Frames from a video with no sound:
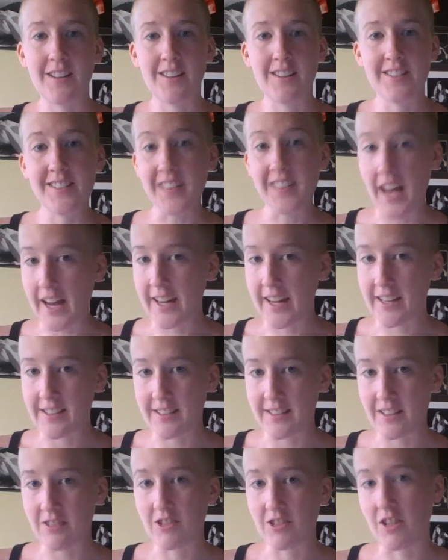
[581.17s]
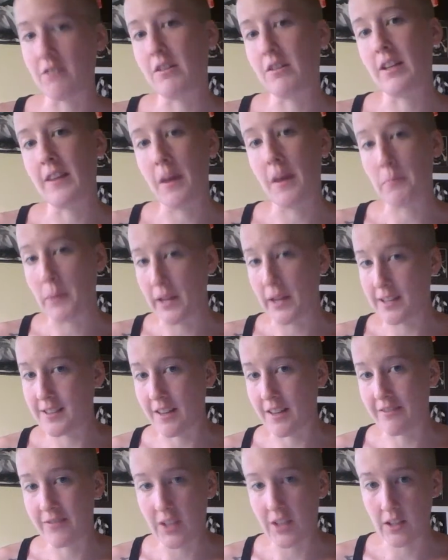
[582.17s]
science is showing that plants
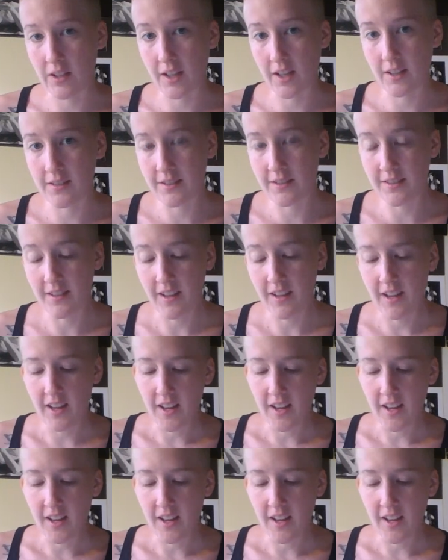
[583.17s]
have feelings.